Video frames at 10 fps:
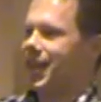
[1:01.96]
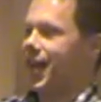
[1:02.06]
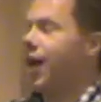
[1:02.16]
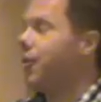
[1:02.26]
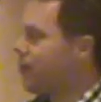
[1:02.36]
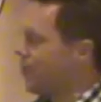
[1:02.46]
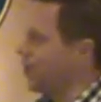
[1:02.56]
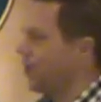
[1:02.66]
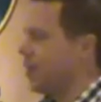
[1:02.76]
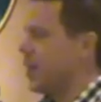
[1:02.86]

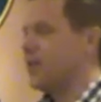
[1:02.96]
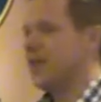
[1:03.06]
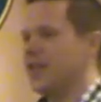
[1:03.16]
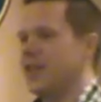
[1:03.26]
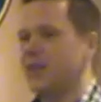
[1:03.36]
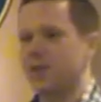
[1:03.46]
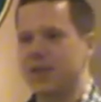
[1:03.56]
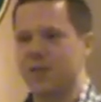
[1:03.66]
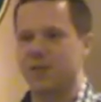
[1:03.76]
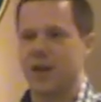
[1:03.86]
However, if you were
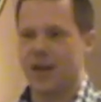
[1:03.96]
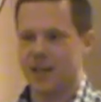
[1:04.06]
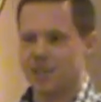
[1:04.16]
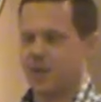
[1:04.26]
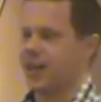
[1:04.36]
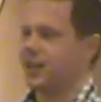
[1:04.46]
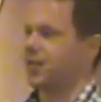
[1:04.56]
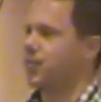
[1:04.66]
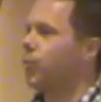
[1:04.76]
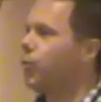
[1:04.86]
here for my
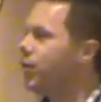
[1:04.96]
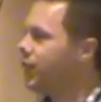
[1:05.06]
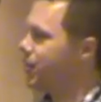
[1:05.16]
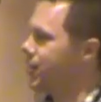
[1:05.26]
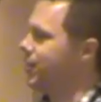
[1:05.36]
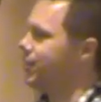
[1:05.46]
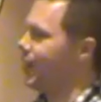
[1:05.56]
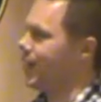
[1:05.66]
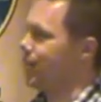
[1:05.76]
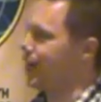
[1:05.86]
icebreaker, one of you on your
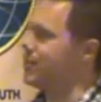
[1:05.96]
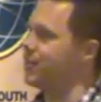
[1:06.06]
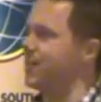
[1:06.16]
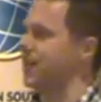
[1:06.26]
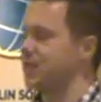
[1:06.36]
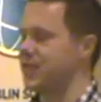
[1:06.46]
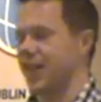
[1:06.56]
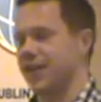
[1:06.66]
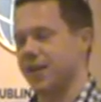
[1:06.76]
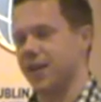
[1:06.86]
evaluation slip
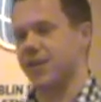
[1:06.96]
said that I